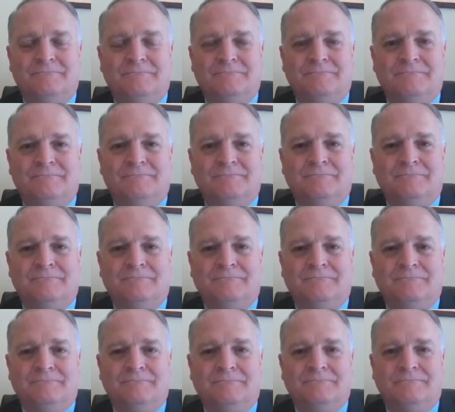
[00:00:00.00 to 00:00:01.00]

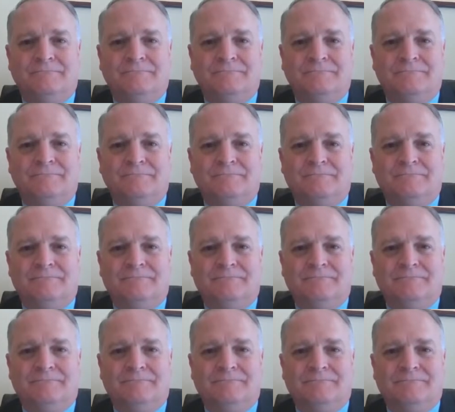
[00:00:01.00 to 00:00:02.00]

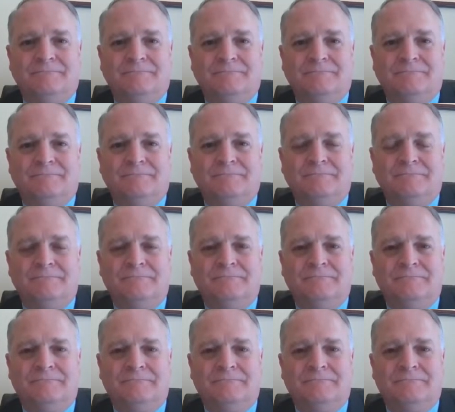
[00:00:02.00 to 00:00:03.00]

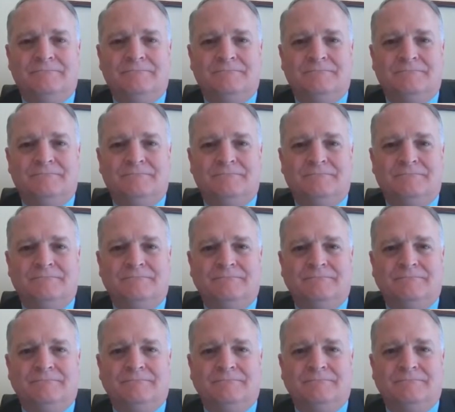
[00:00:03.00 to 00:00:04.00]

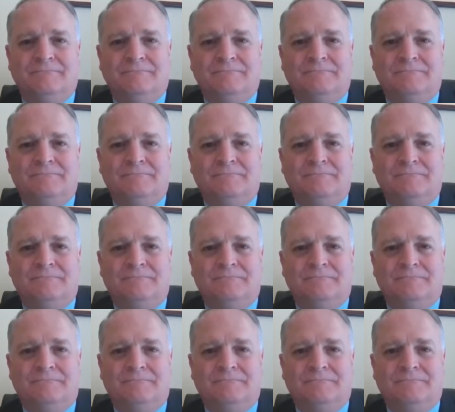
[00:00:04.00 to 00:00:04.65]
The person shown says nothing.